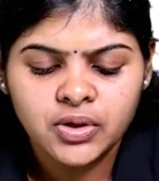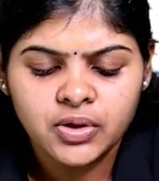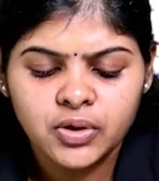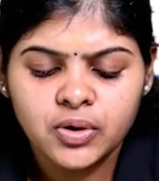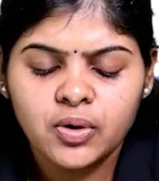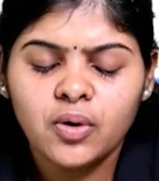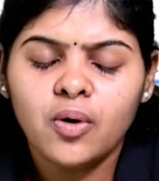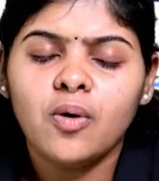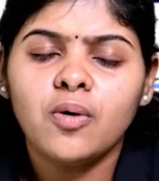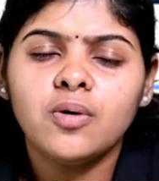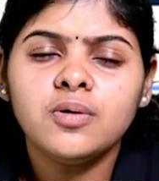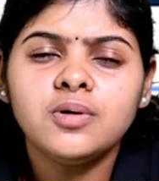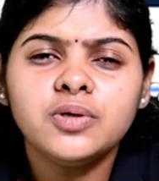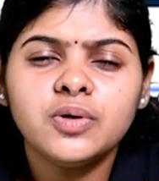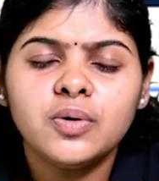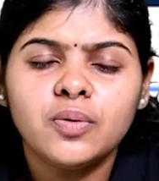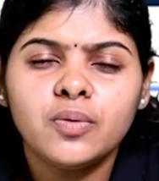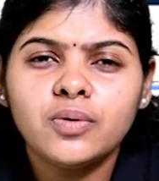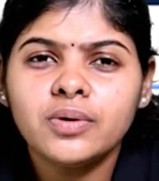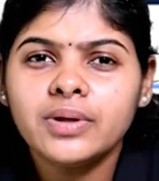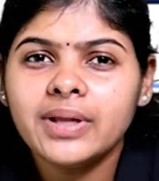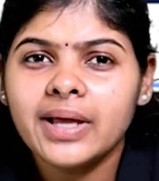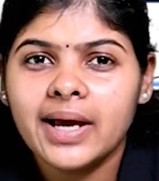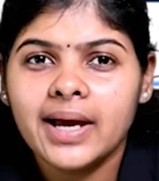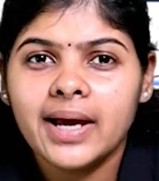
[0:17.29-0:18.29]
You all
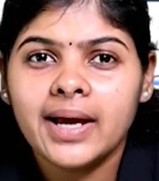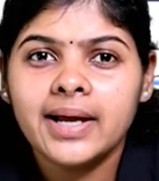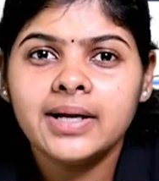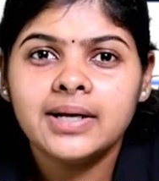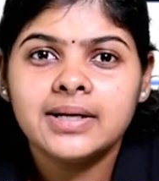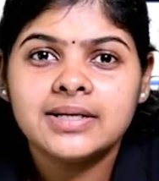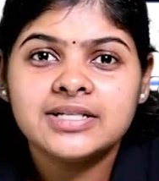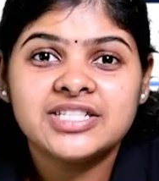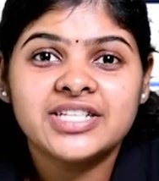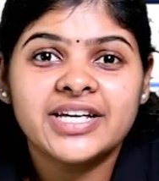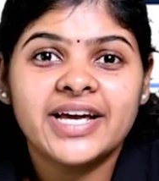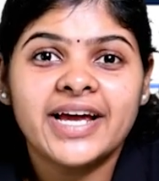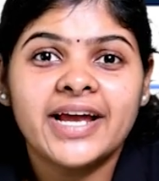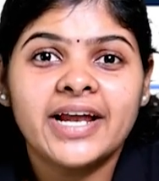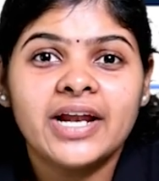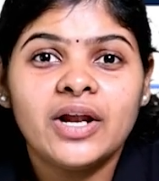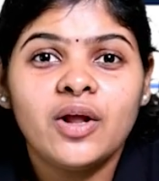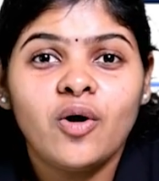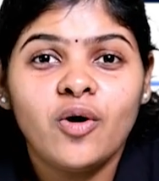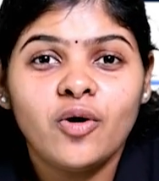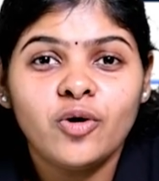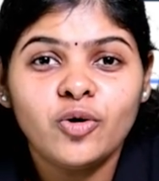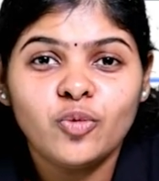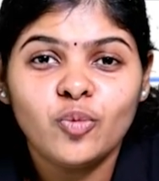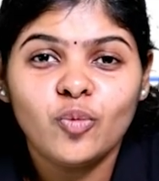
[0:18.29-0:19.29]
know that
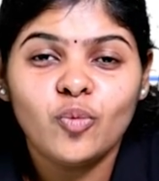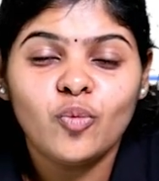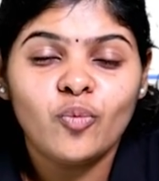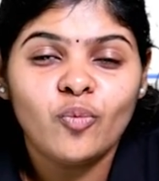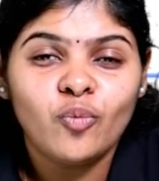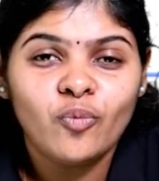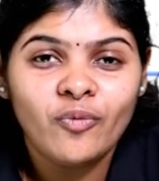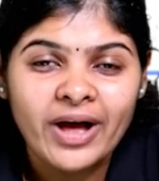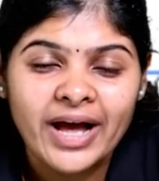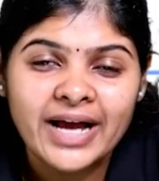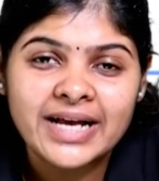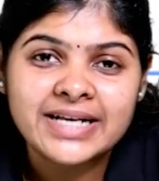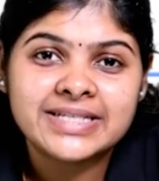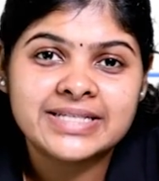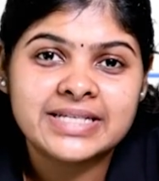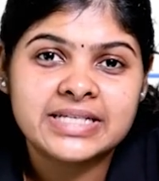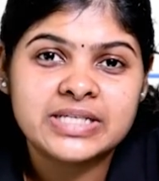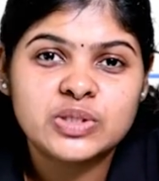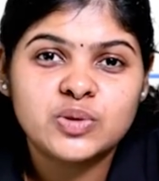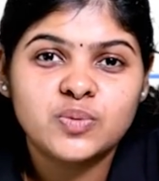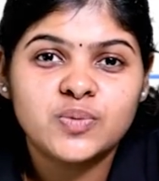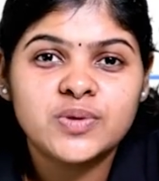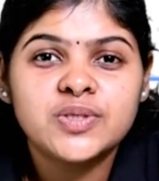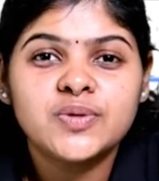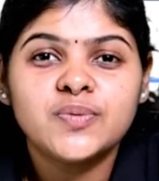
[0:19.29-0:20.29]
childhood
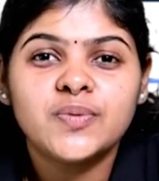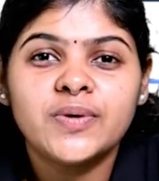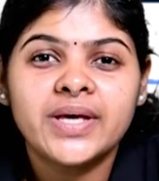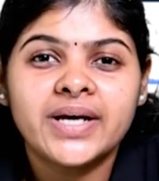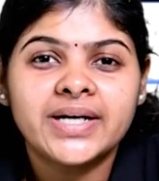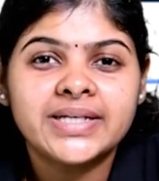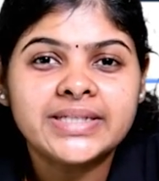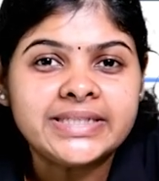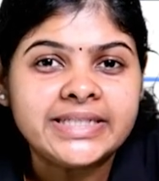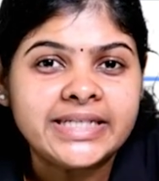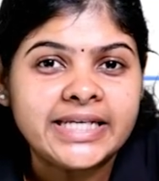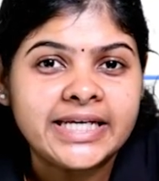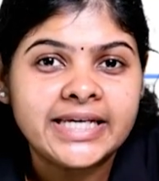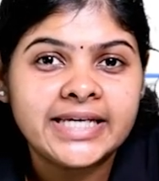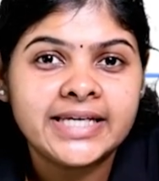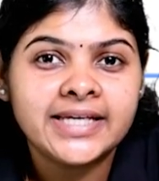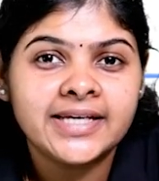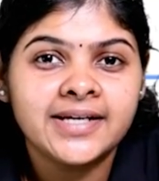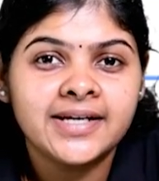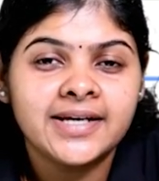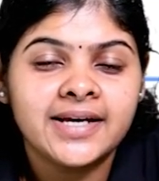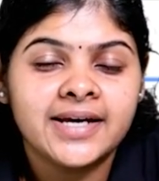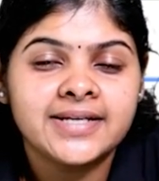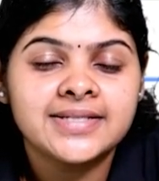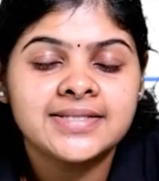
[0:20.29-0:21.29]
vaccines which we are
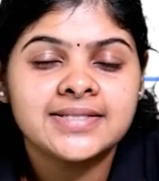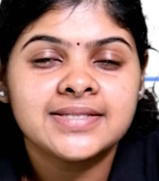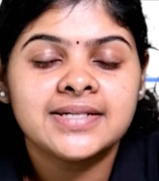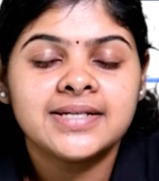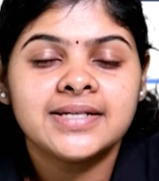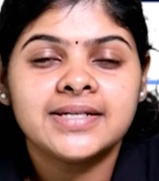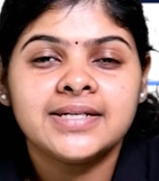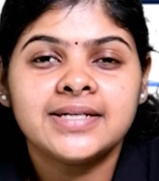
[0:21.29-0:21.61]
taking as